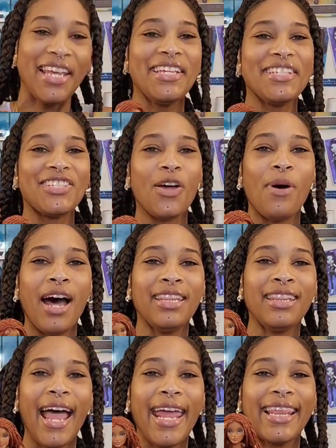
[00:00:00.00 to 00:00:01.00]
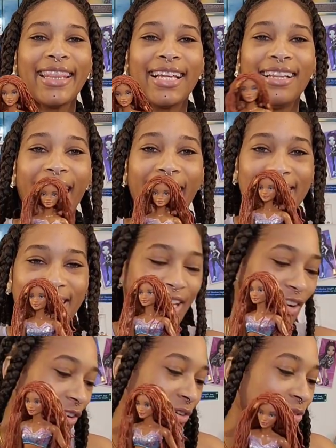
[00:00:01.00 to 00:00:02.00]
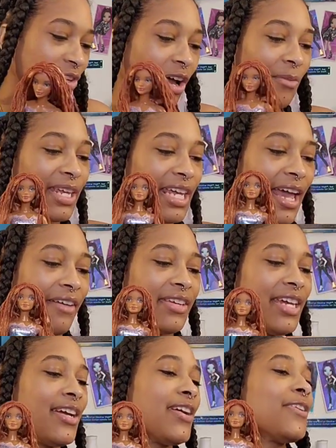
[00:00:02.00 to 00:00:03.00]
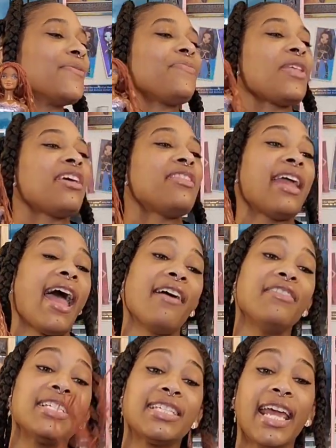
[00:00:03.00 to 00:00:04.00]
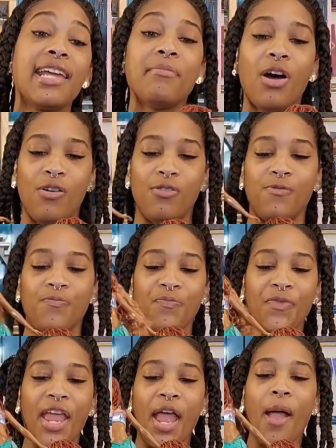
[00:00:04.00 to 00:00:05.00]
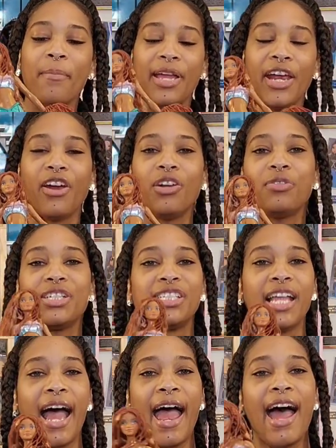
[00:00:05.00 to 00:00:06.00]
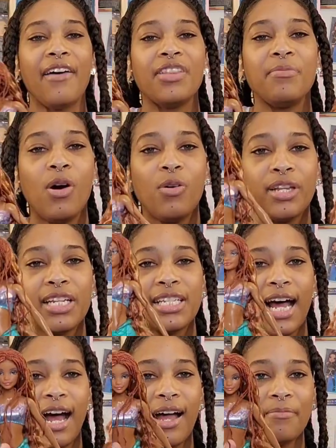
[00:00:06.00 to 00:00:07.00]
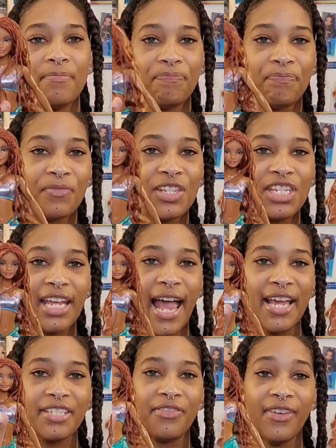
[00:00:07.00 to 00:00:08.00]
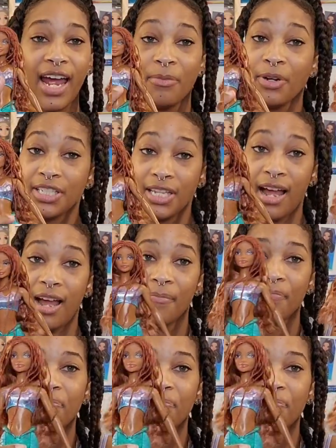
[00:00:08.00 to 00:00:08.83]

So unlike the classic Ariel doll we have here, they have the same mold, but Ariel does not have the molded top. She has the fabric top.